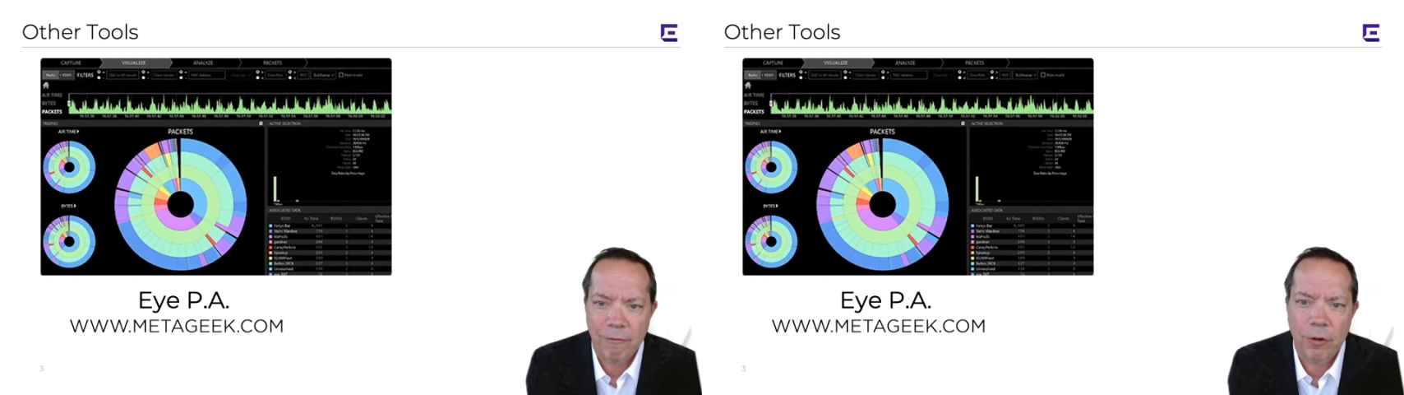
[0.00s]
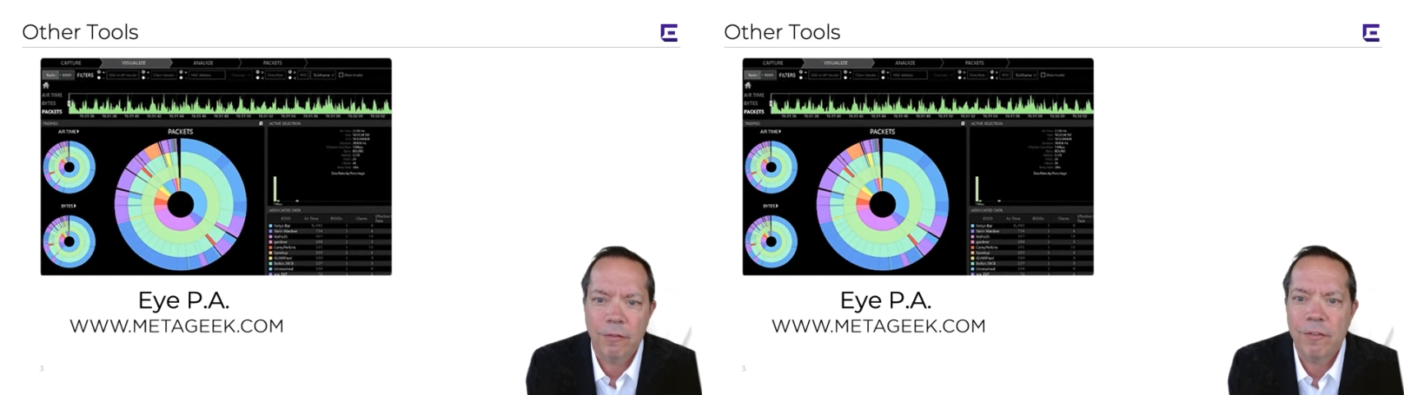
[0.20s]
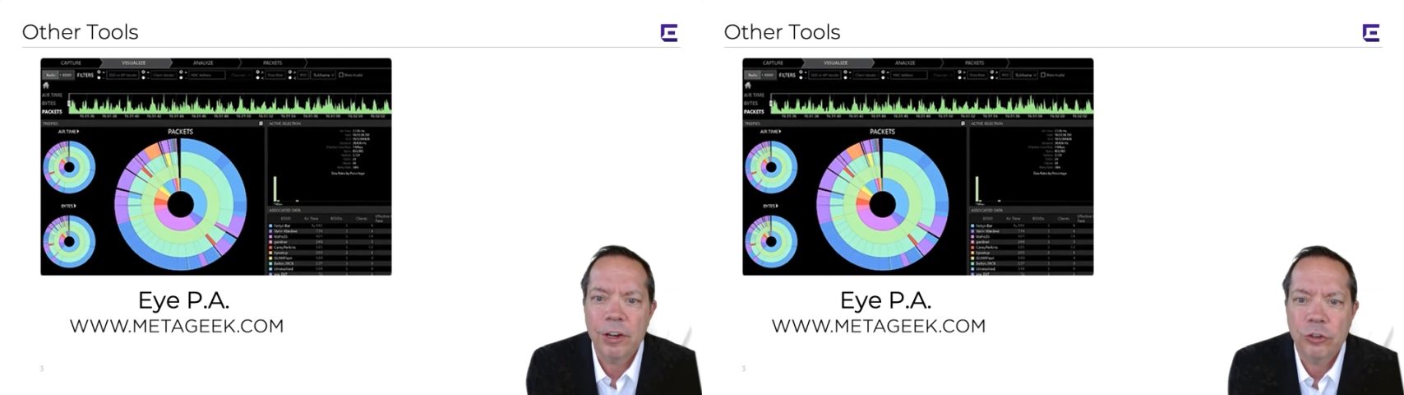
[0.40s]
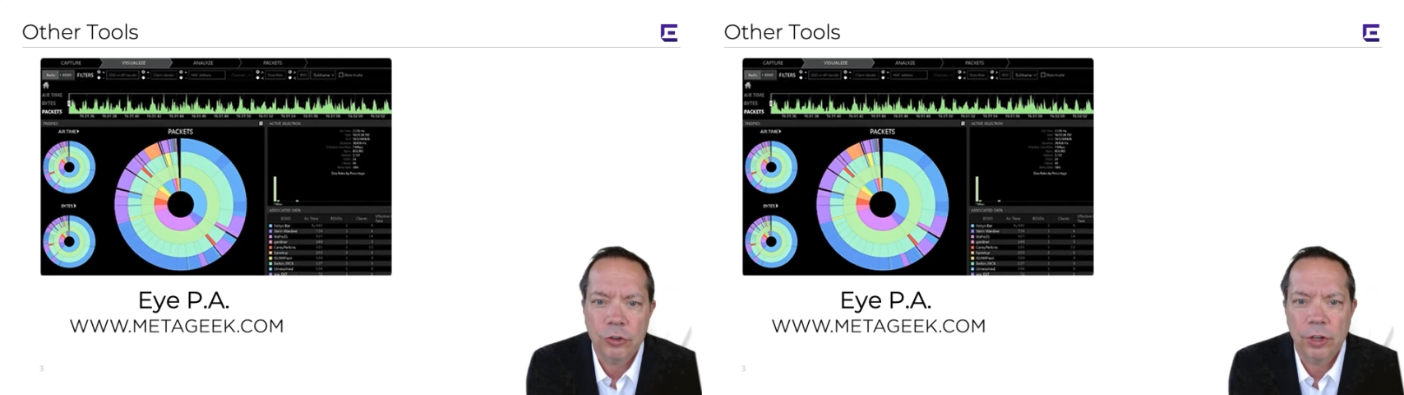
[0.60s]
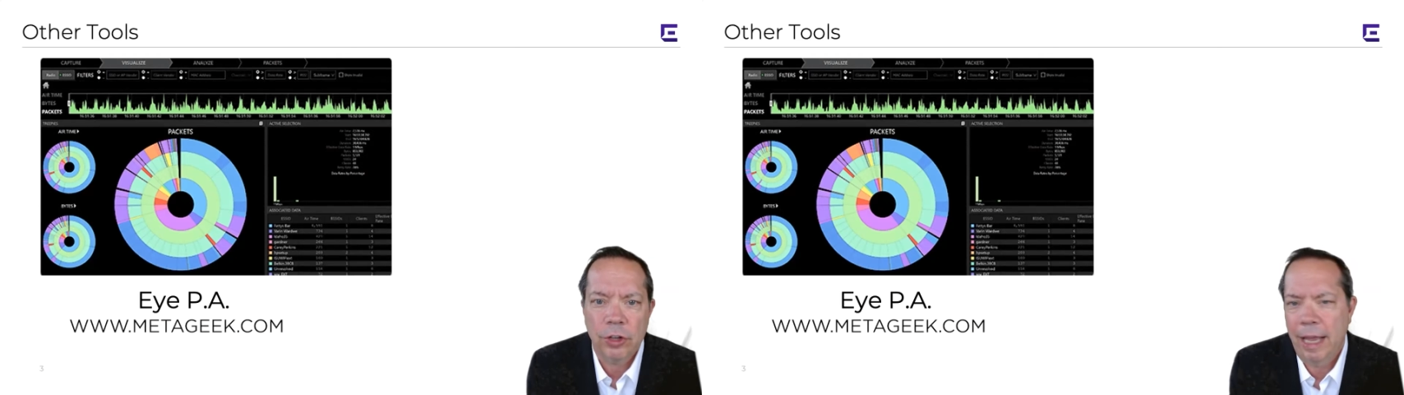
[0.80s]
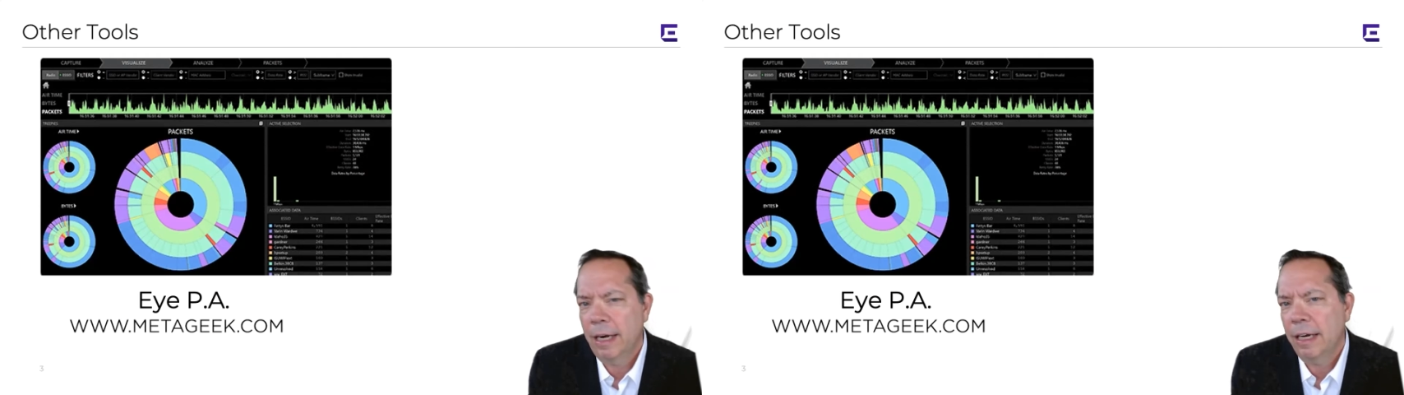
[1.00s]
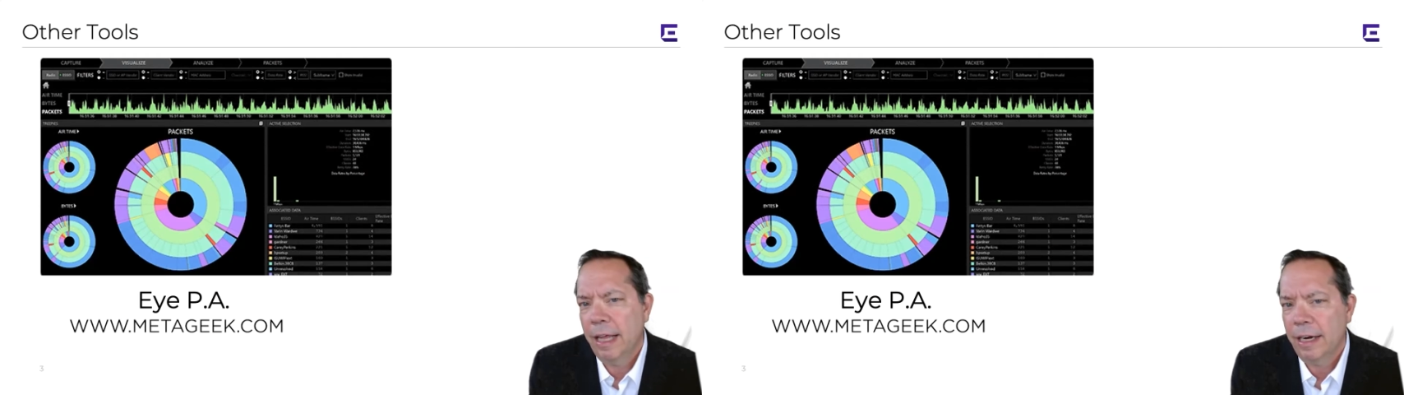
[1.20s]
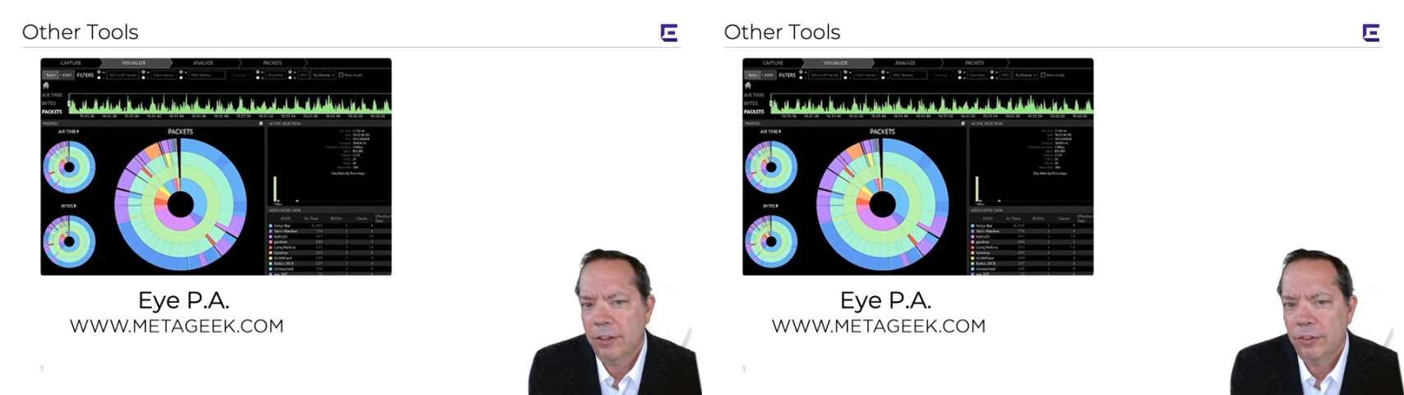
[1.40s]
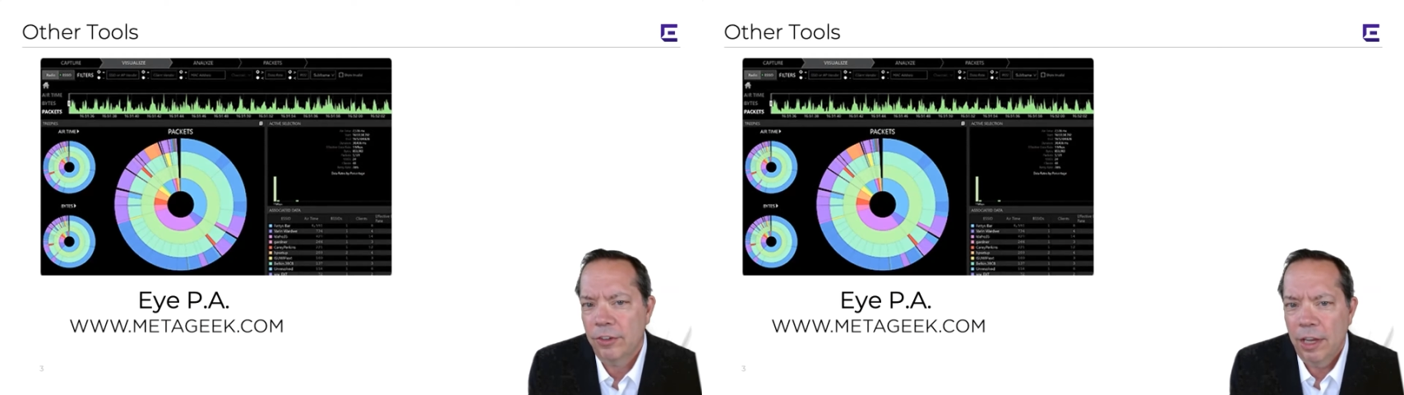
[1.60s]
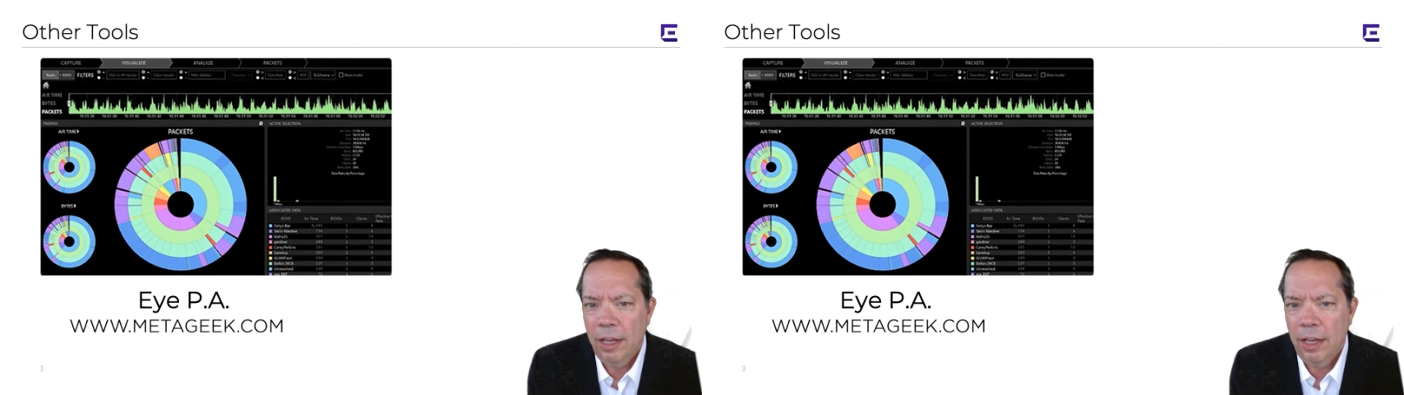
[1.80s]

for visual analytics.